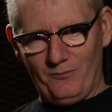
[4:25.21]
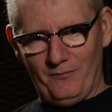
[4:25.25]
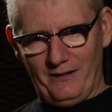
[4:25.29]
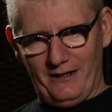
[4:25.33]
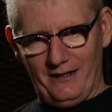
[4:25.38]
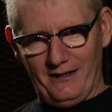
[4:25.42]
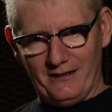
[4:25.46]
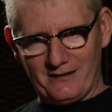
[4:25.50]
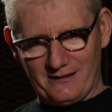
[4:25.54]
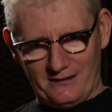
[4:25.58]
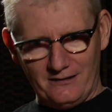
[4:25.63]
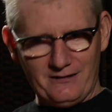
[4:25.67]
my
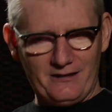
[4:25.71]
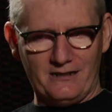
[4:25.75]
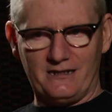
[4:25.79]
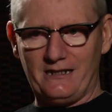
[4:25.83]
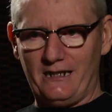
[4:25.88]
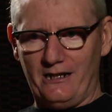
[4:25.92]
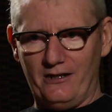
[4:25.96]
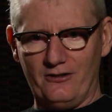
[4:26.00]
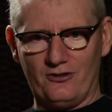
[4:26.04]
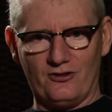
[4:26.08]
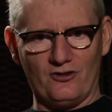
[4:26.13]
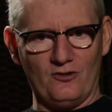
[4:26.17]

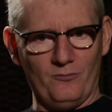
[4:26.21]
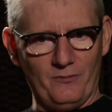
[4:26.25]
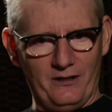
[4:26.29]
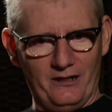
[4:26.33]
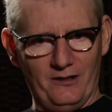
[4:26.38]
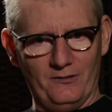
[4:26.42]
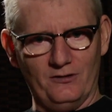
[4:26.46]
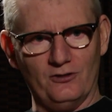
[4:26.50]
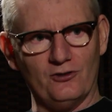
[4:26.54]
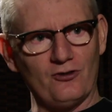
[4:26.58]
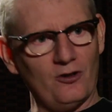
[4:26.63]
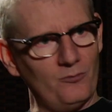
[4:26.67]
synthesizers or
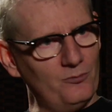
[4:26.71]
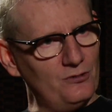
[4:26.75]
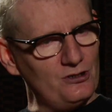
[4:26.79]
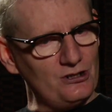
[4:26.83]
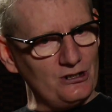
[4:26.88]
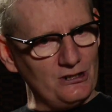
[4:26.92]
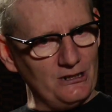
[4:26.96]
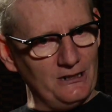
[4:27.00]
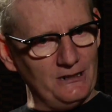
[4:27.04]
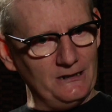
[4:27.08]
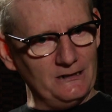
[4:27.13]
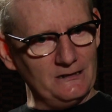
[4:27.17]
my drum
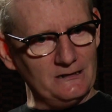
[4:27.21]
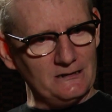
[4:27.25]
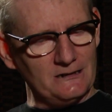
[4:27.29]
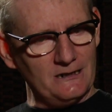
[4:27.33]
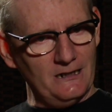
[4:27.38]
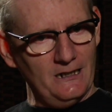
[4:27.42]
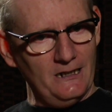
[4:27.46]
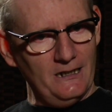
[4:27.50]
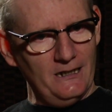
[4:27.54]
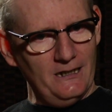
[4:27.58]
machines,